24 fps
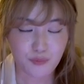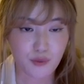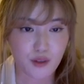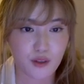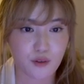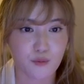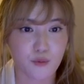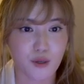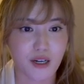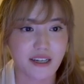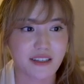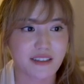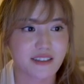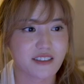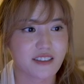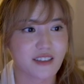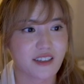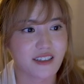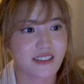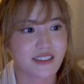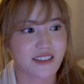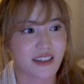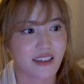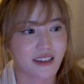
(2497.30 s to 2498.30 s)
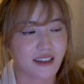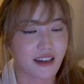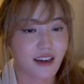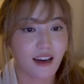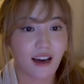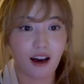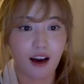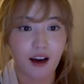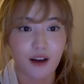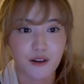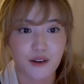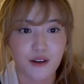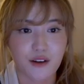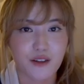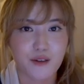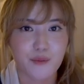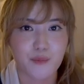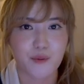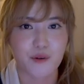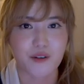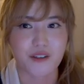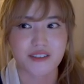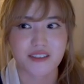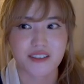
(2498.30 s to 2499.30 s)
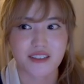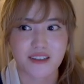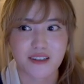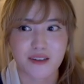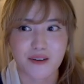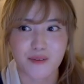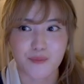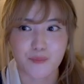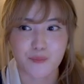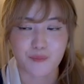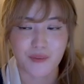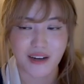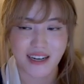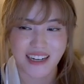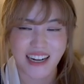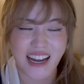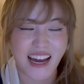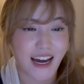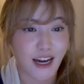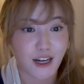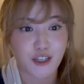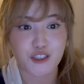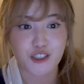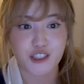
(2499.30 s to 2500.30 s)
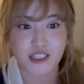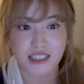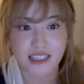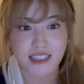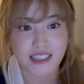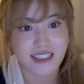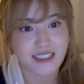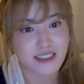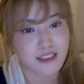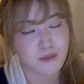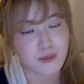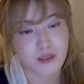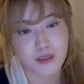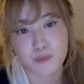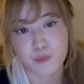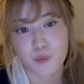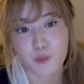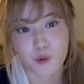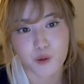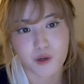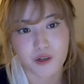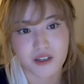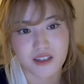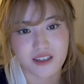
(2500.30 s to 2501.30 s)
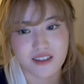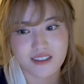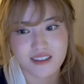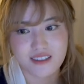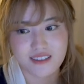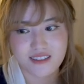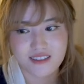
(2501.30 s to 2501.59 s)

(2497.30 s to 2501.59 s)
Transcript: right so it's like another person might actually need to be more